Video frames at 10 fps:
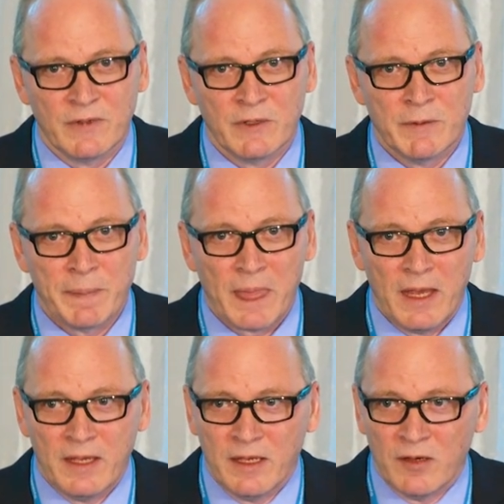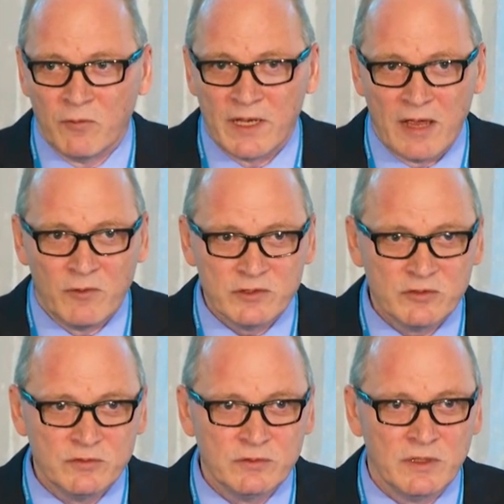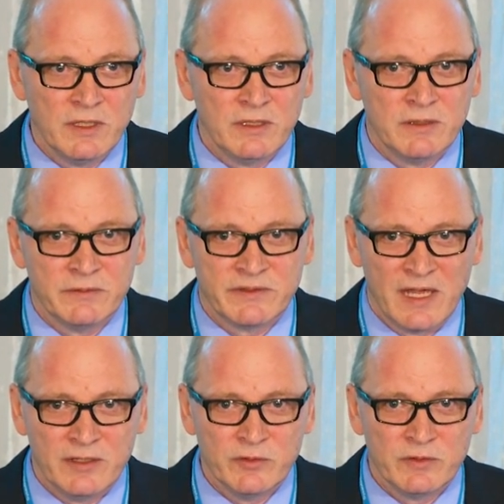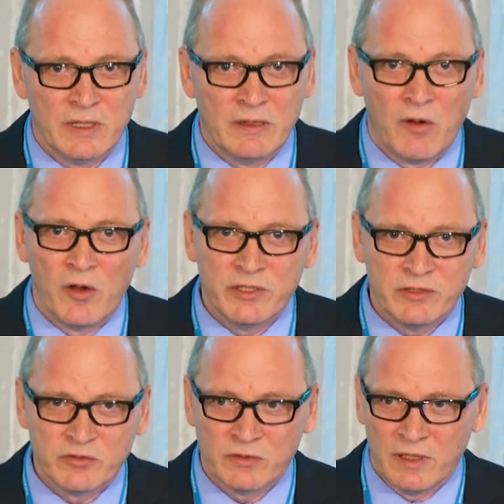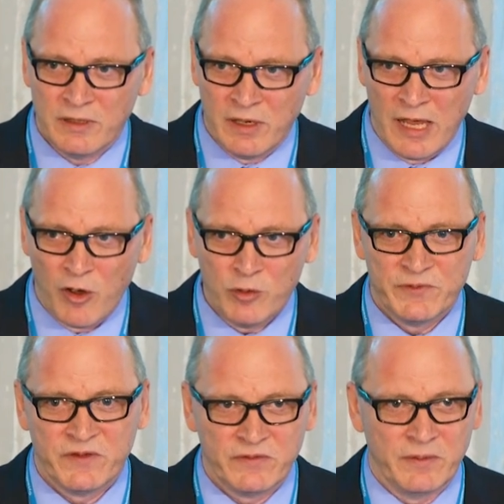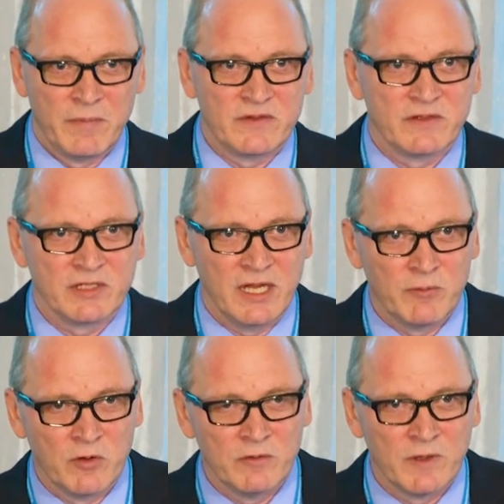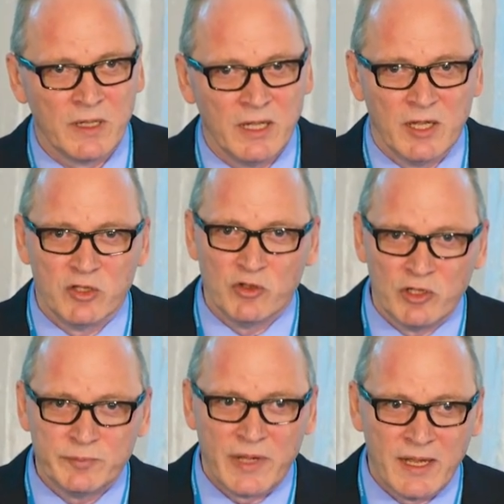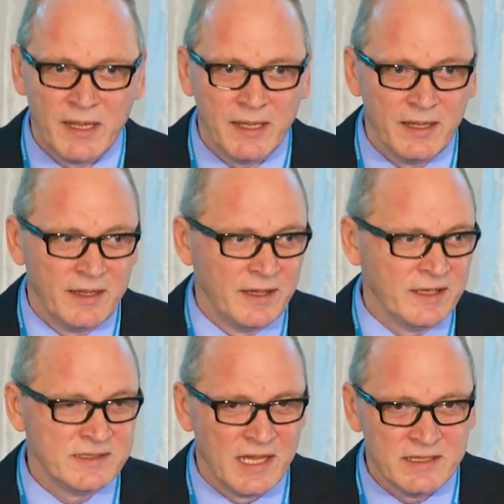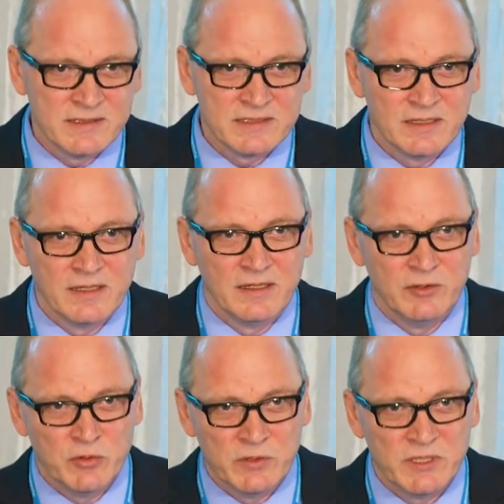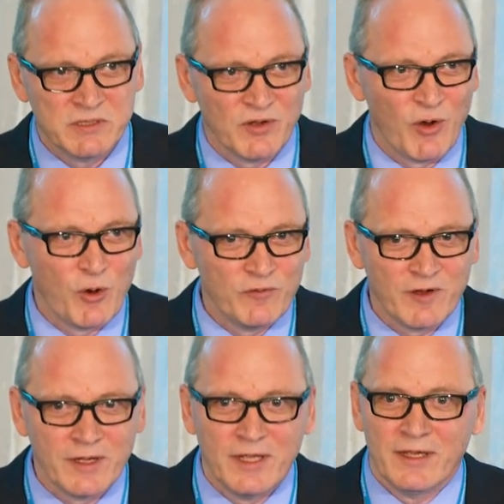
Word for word: What I wanted to tell you only to, I hope this message came over, don't buy a tense unit over